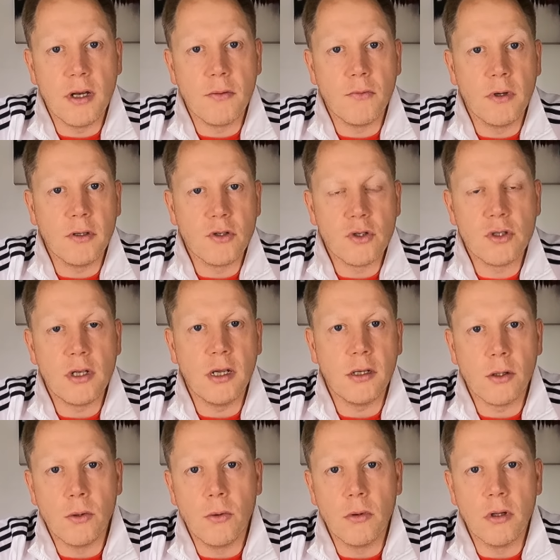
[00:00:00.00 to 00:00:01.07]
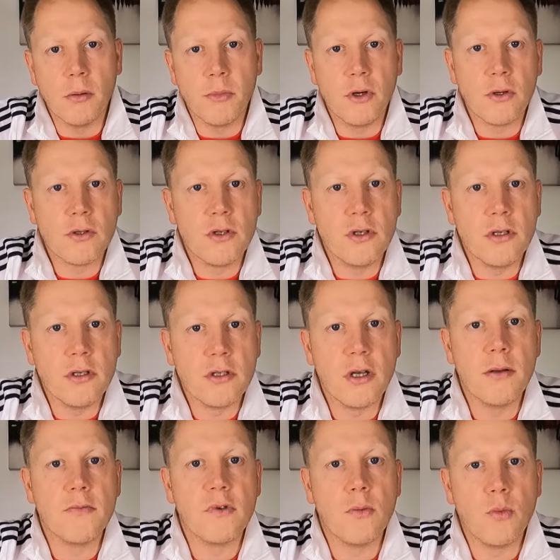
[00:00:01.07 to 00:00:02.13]
that one just ticked all of the boxes in
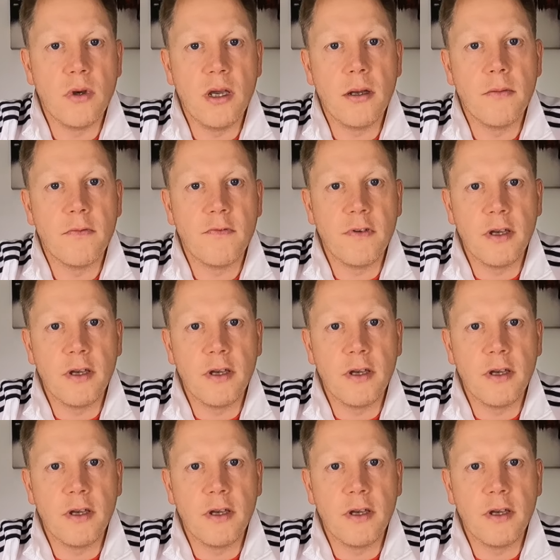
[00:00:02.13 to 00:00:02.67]
terms of width,